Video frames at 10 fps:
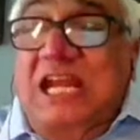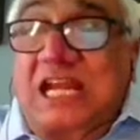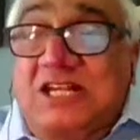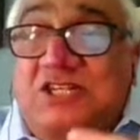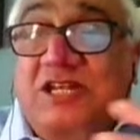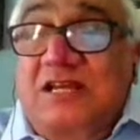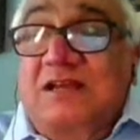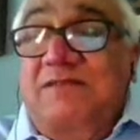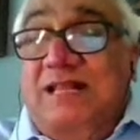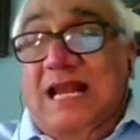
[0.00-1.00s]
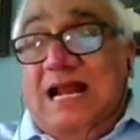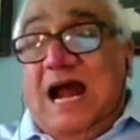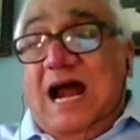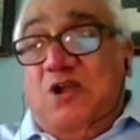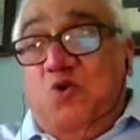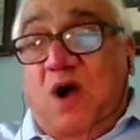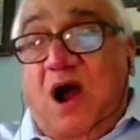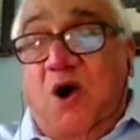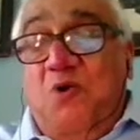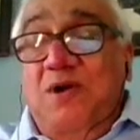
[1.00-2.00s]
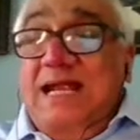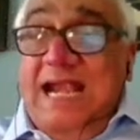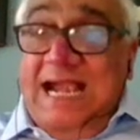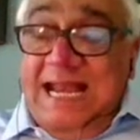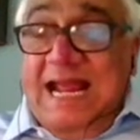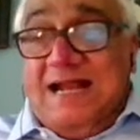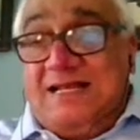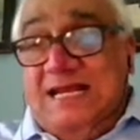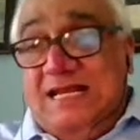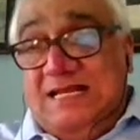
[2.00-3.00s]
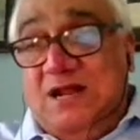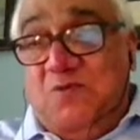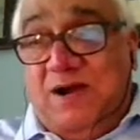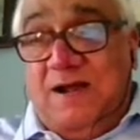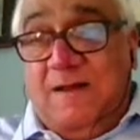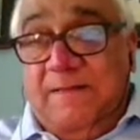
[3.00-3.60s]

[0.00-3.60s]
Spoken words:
change with regard to how India sees the world.